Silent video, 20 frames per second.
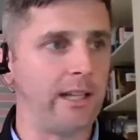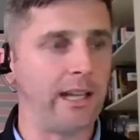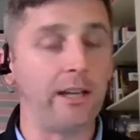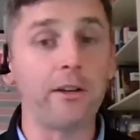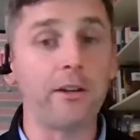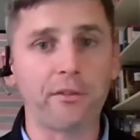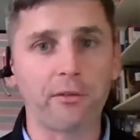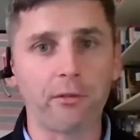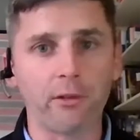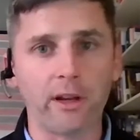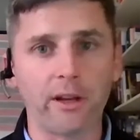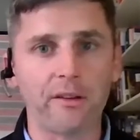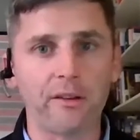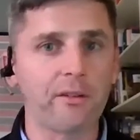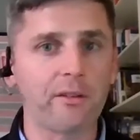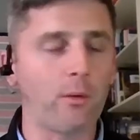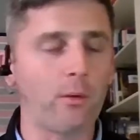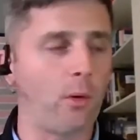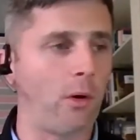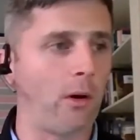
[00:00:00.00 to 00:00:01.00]

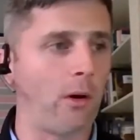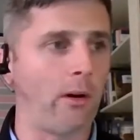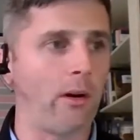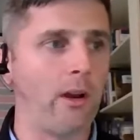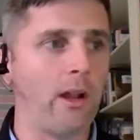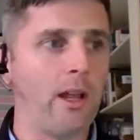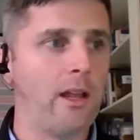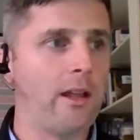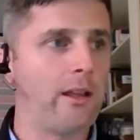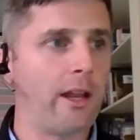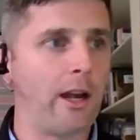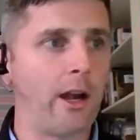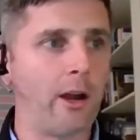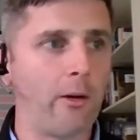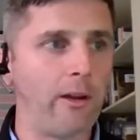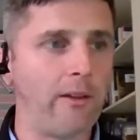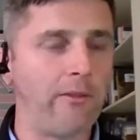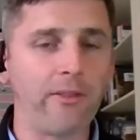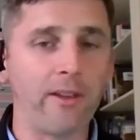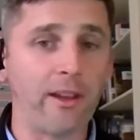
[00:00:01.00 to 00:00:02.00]
industries, or you
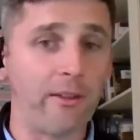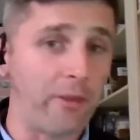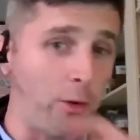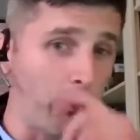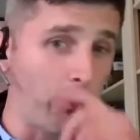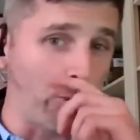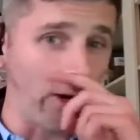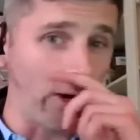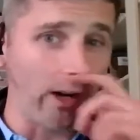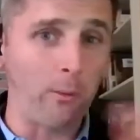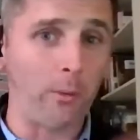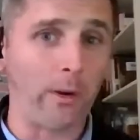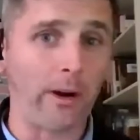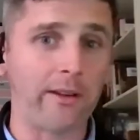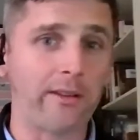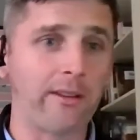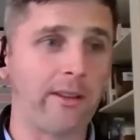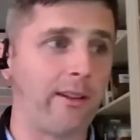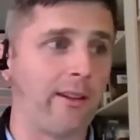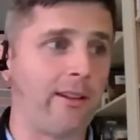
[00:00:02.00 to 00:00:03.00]
know, if if you really
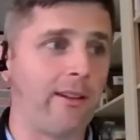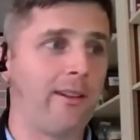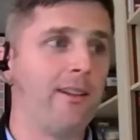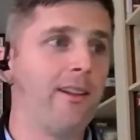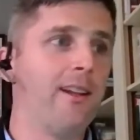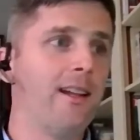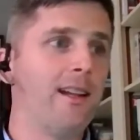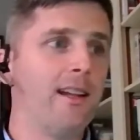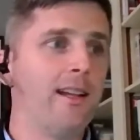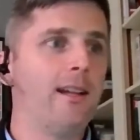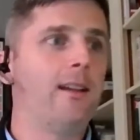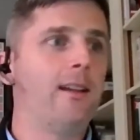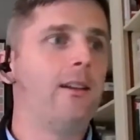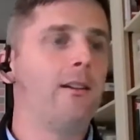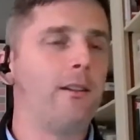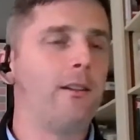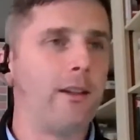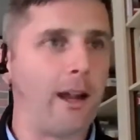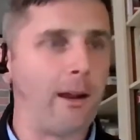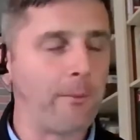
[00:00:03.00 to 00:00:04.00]
wanted to
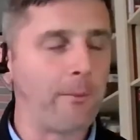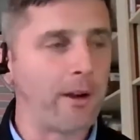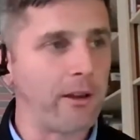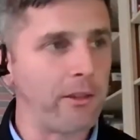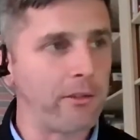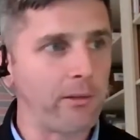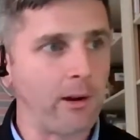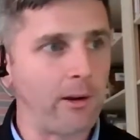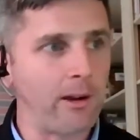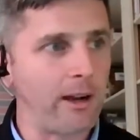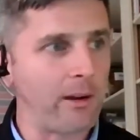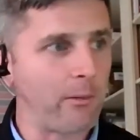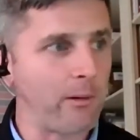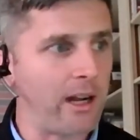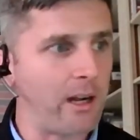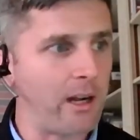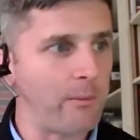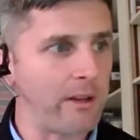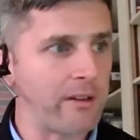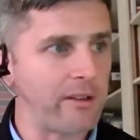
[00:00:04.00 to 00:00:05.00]
yeah, I'm going to throw out a
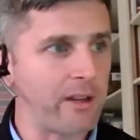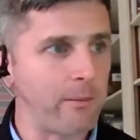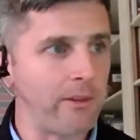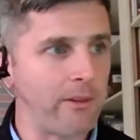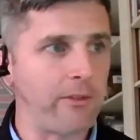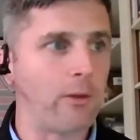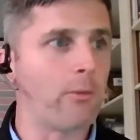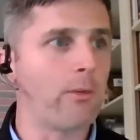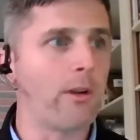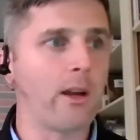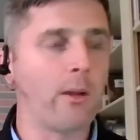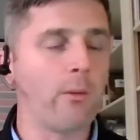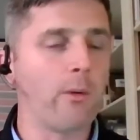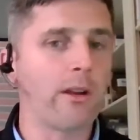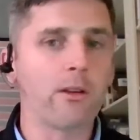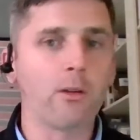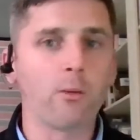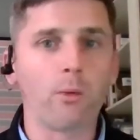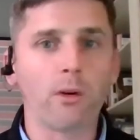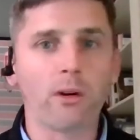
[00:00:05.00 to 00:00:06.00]
random example. If you really
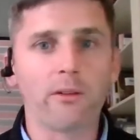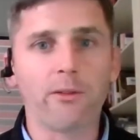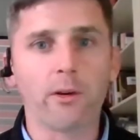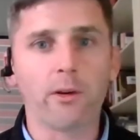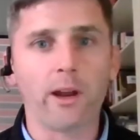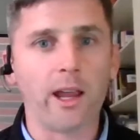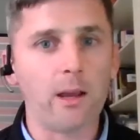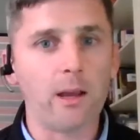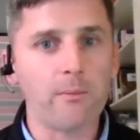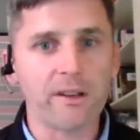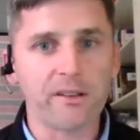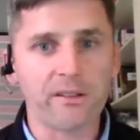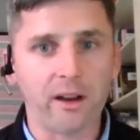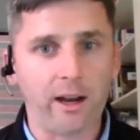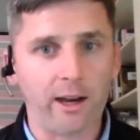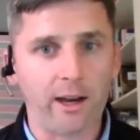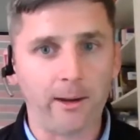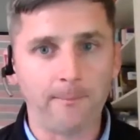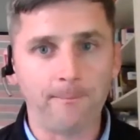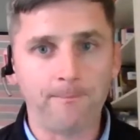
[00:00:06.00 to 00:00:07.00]
wanted to work for mm-hmm.
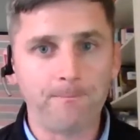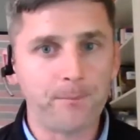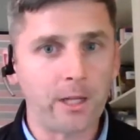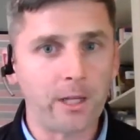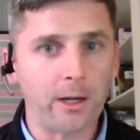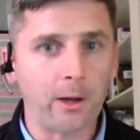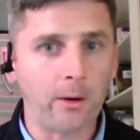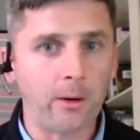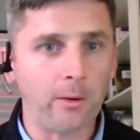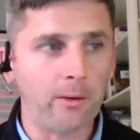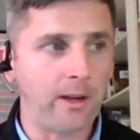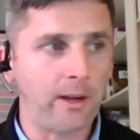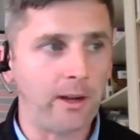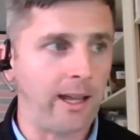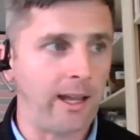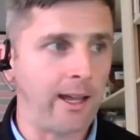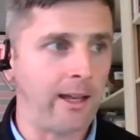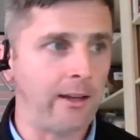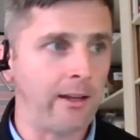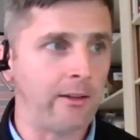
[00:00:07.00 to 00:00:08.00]
Amazon, you know,
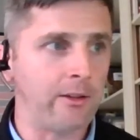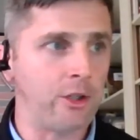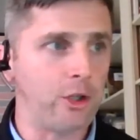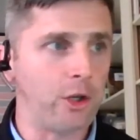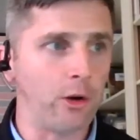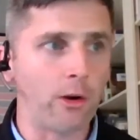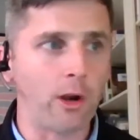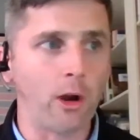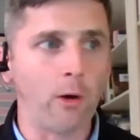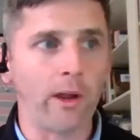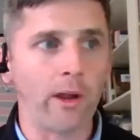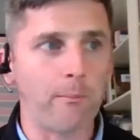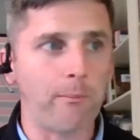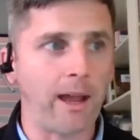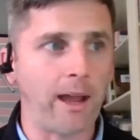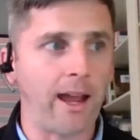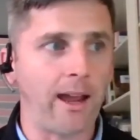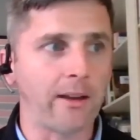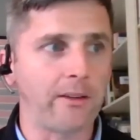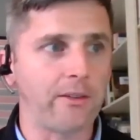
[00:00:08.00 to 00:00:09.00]
and you're going
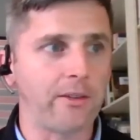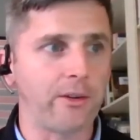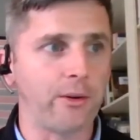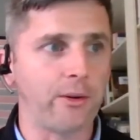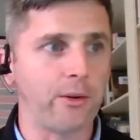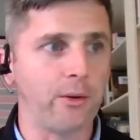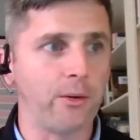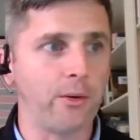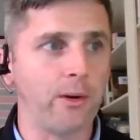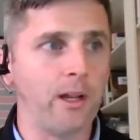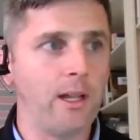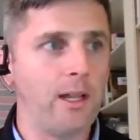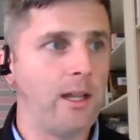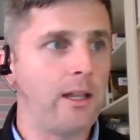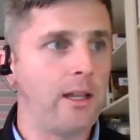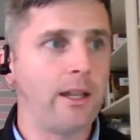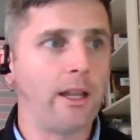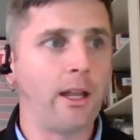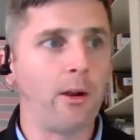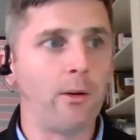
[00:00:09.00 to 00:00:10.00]
back to,
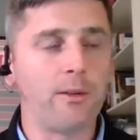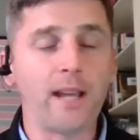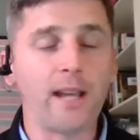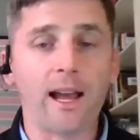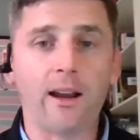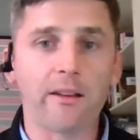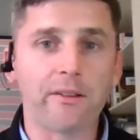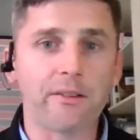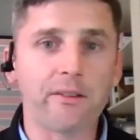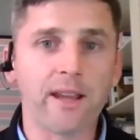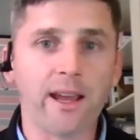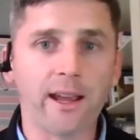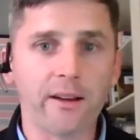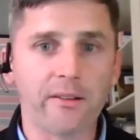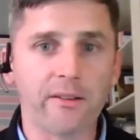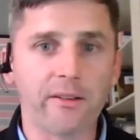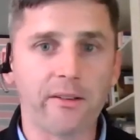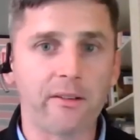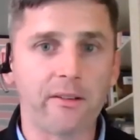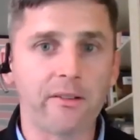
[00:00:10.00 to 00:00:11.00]
you know, Dallas,
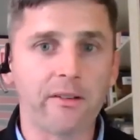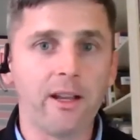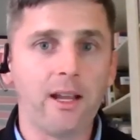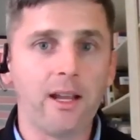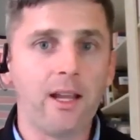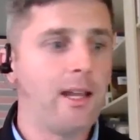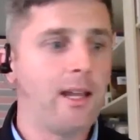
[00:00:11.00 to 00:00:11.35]
Texas,